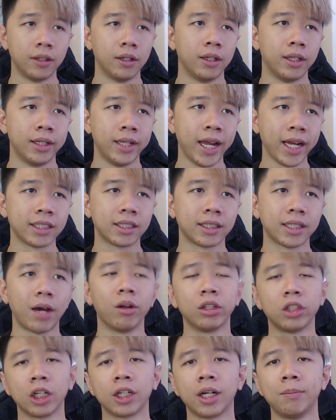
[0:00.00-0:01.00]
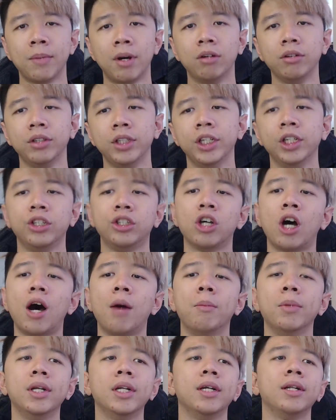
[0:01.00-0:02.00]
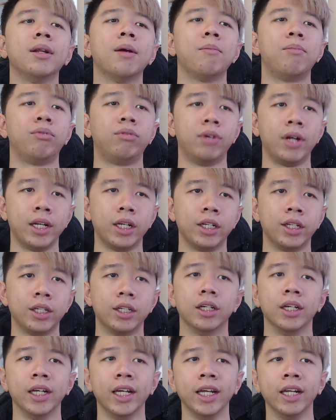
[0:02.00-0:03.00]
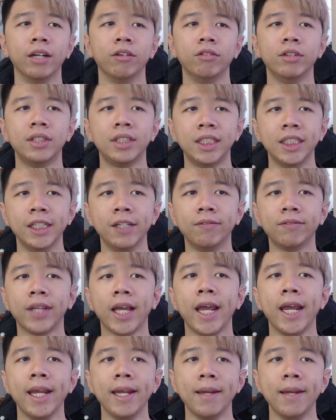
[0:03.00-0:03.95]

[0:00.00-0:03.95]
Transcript: Next, I want to talk about the Dominant Predator. It received a